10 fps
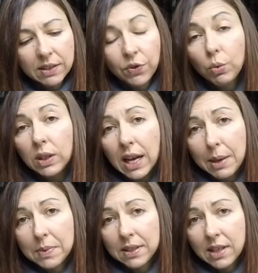a few
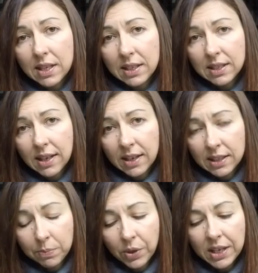times this
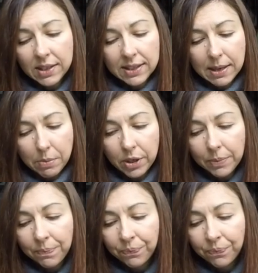spring and summer.